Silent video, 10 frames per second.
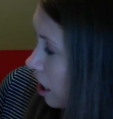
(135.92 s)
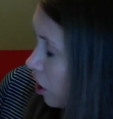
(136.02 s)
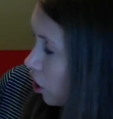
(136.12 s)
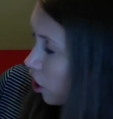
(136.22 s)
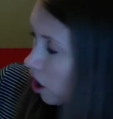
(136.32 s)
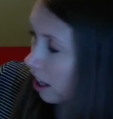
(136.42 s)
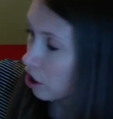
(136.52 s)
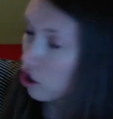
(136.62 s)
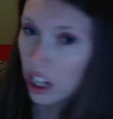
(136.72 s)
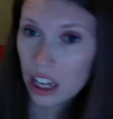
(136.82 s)
it's a girl,
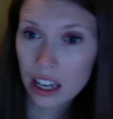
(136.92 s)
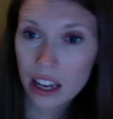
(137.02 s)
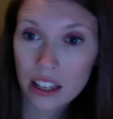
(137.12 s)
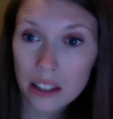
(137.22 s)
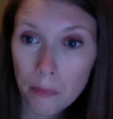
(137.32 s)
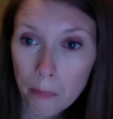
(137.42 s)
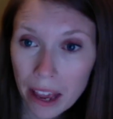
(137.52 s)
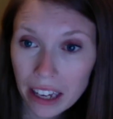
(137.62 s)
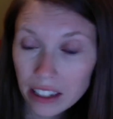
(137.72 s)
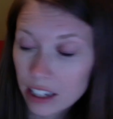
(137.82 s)
and she is
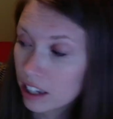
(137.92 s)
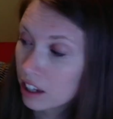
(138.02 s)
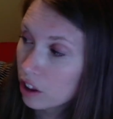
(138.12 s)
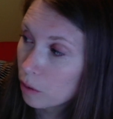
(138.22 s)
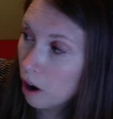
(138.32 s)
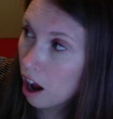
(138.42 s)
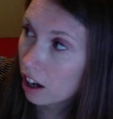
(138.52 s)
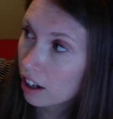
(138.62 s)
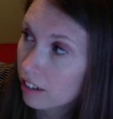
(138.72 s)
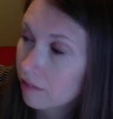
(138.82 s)
painting the
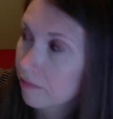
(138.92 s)
rock.